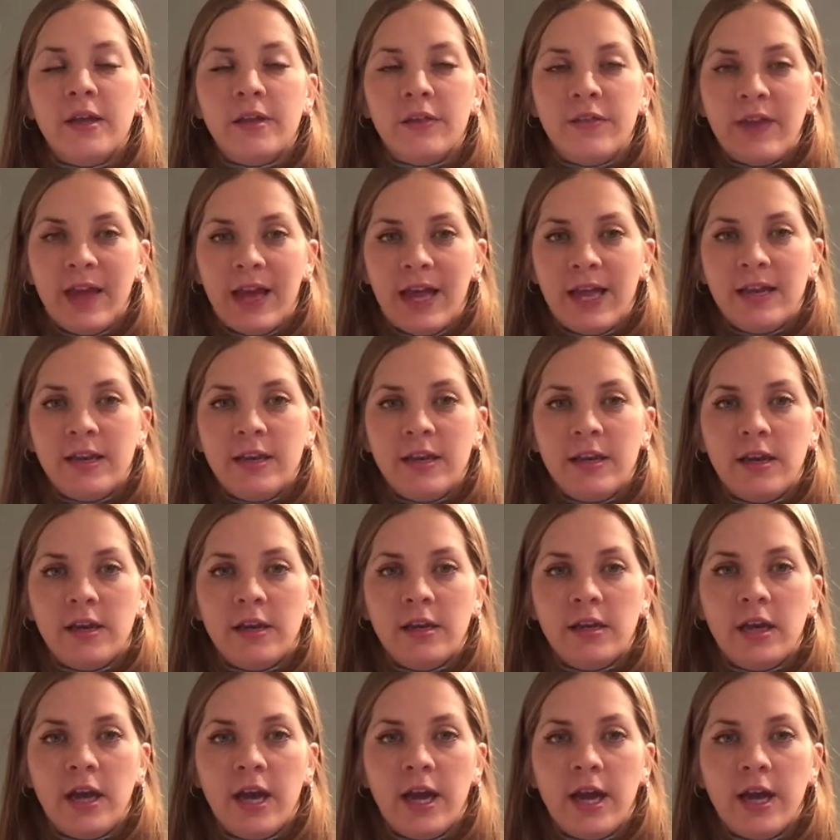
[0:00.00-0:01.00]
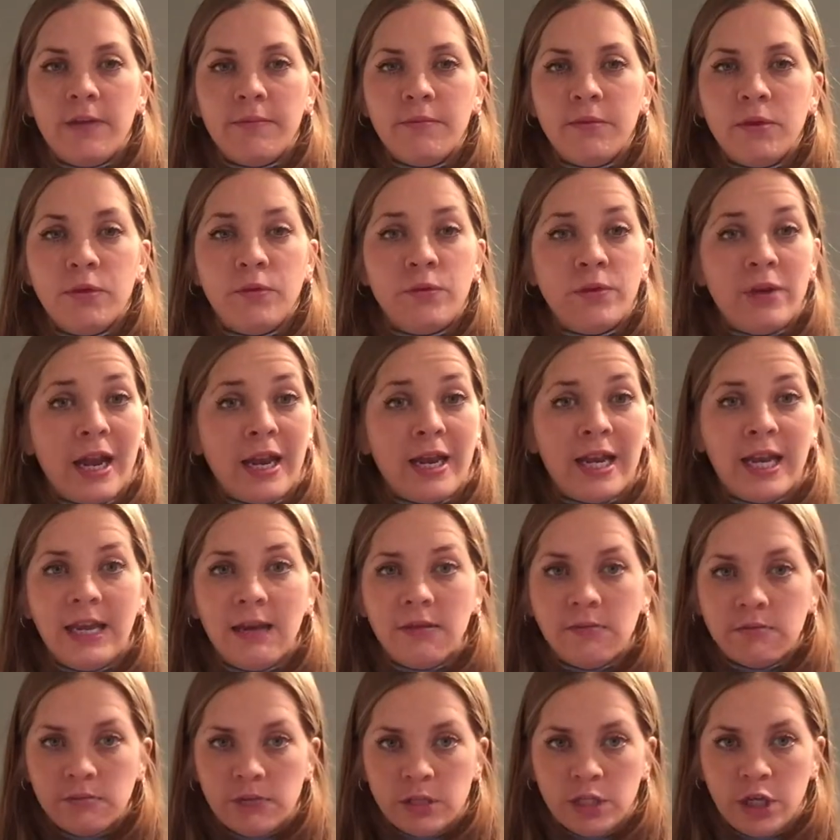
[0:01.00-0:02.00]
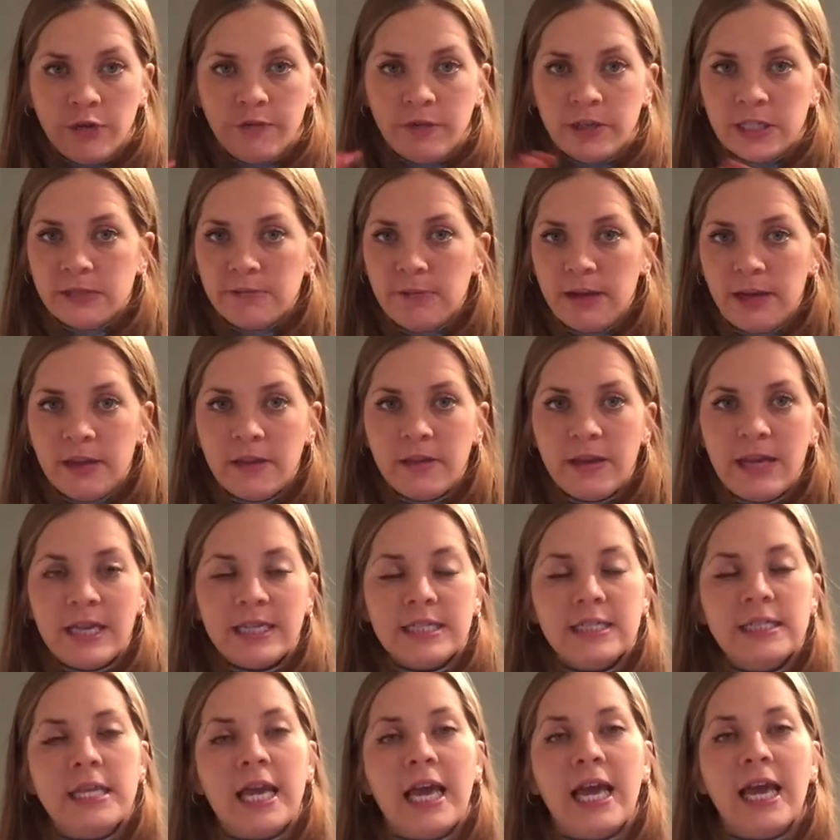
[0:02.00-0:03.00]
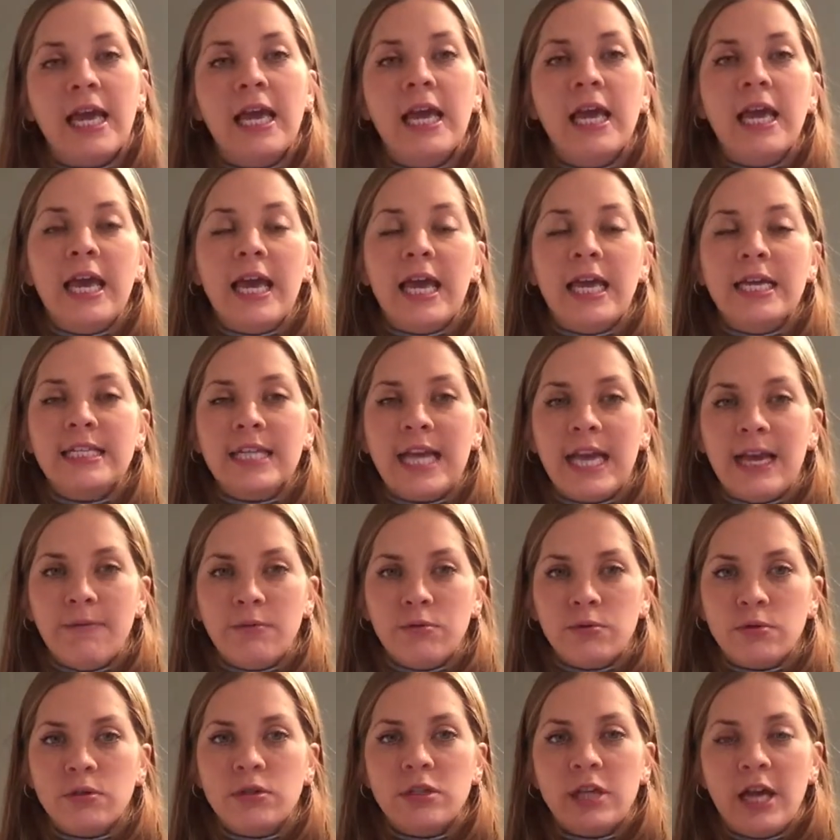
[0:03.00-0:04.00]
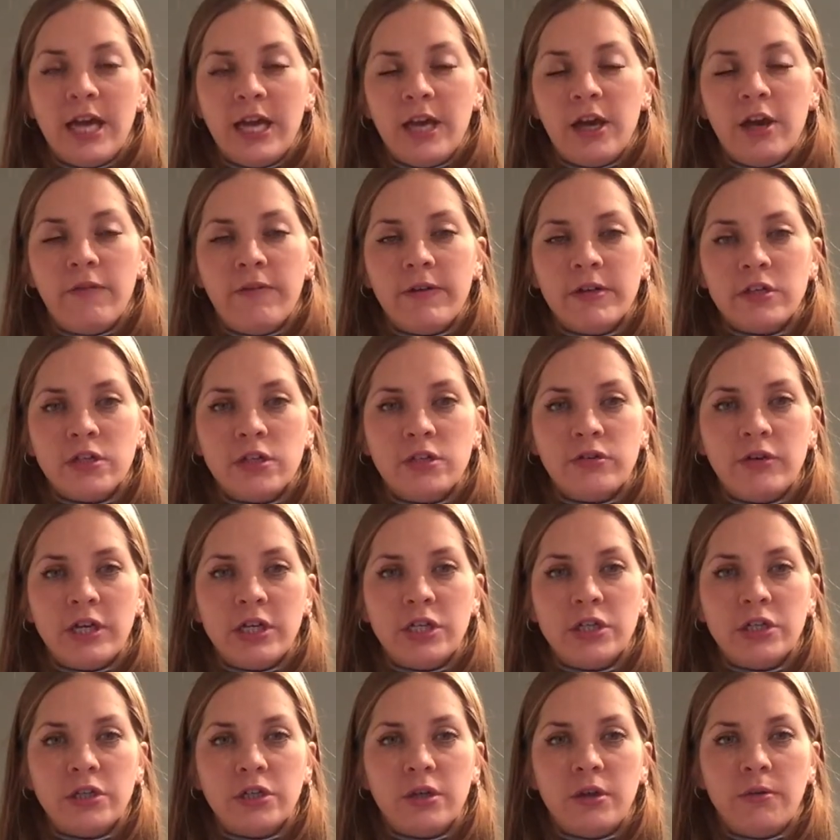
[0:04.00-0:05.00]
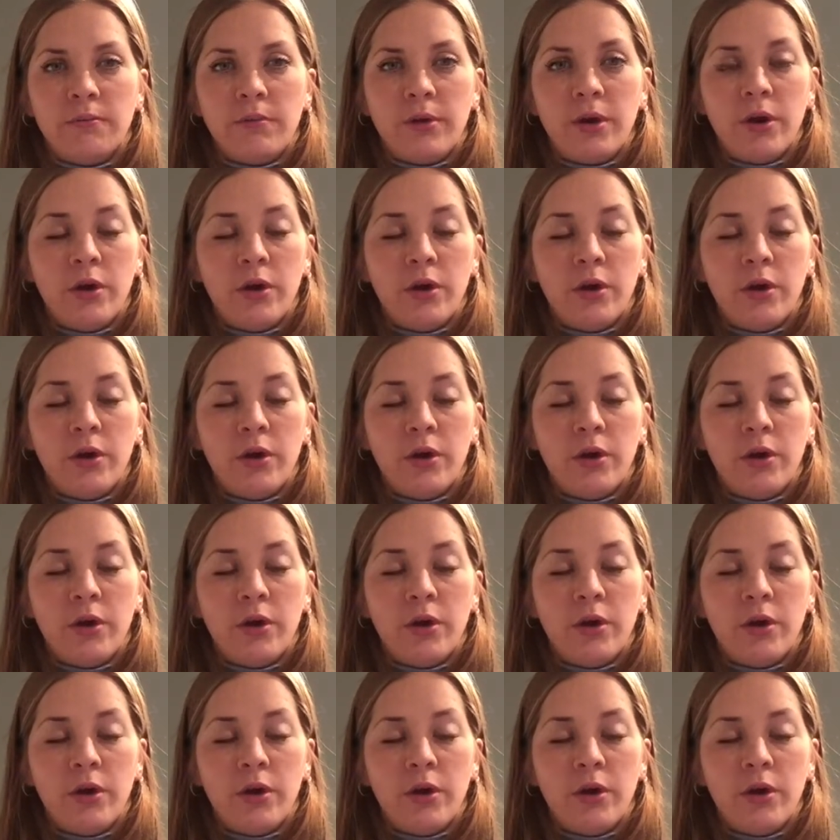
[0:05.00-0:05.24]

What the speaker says: then your nanny, Sophie Smith, let's say, is able to take her registration number,